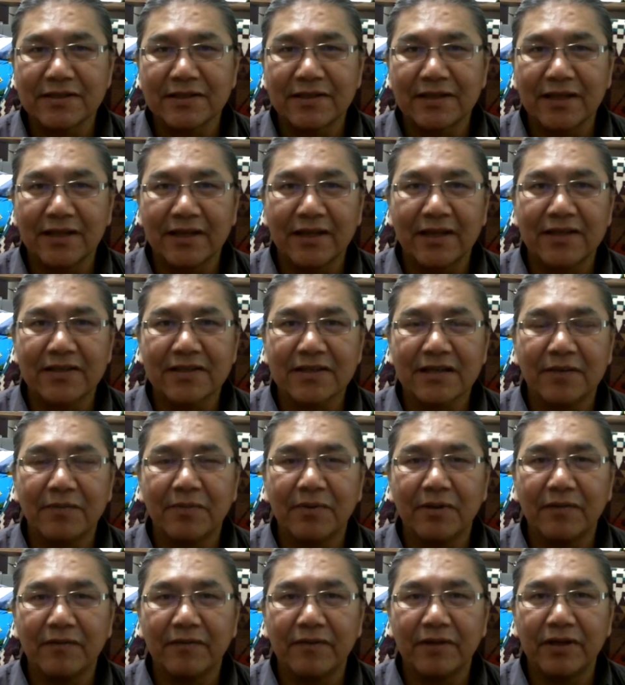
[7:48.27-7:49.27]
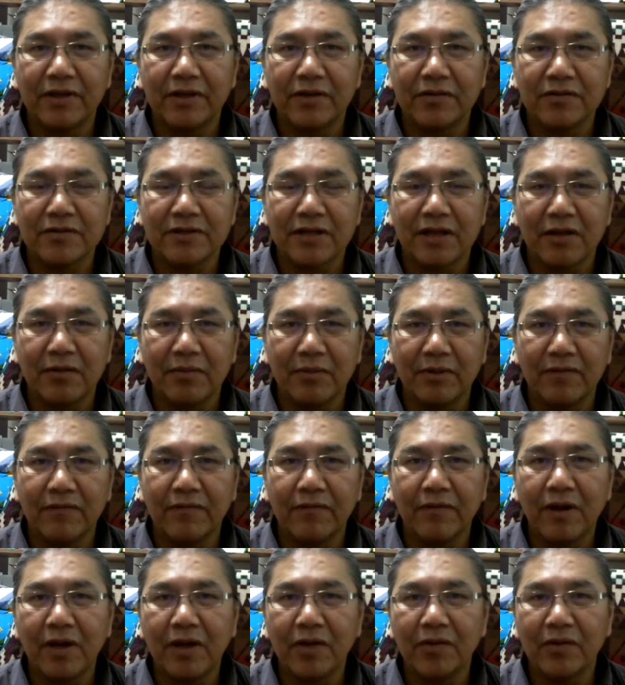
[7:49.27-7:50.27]
in the next couple of videos that will be
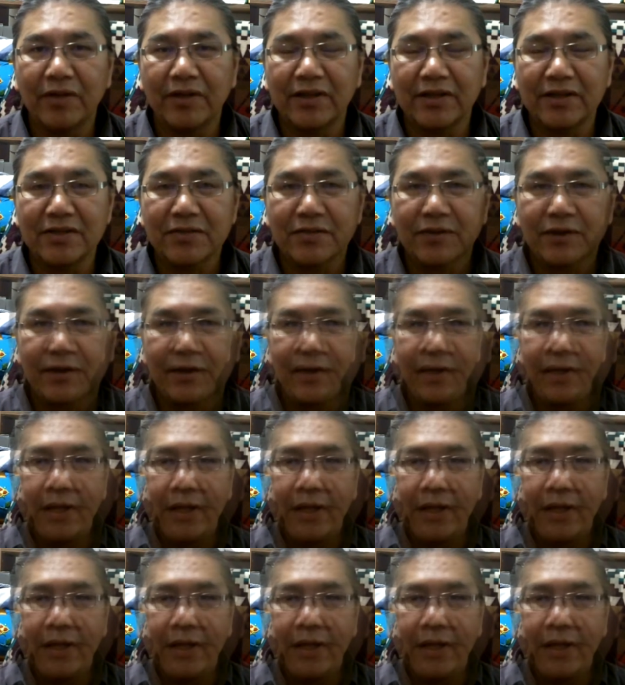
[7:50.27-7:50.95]
following this one.